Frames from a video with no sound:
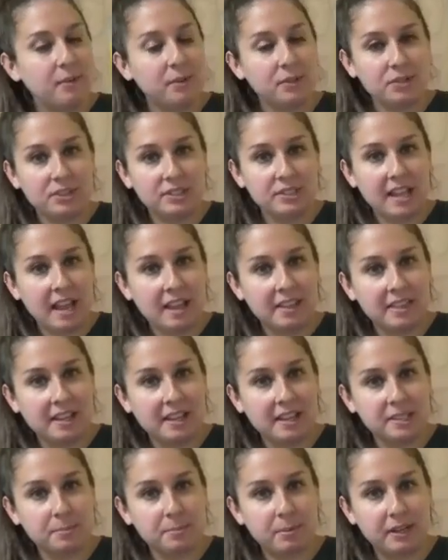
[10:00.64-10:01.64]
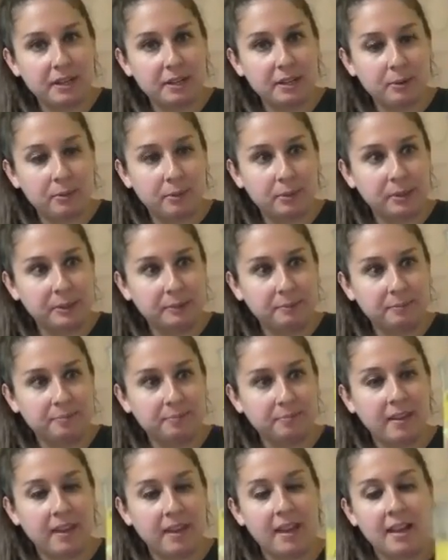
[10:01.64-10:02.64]
which is I think is pretty cool.
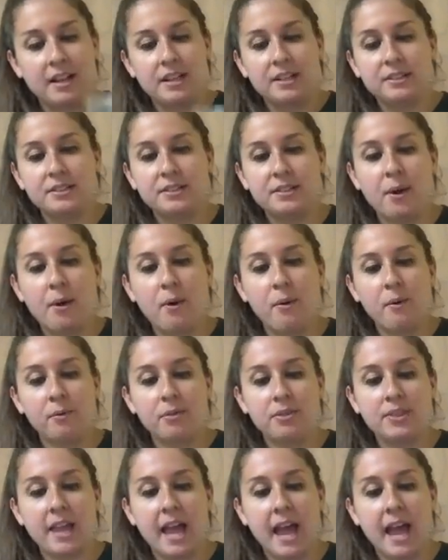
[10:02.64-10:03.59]
So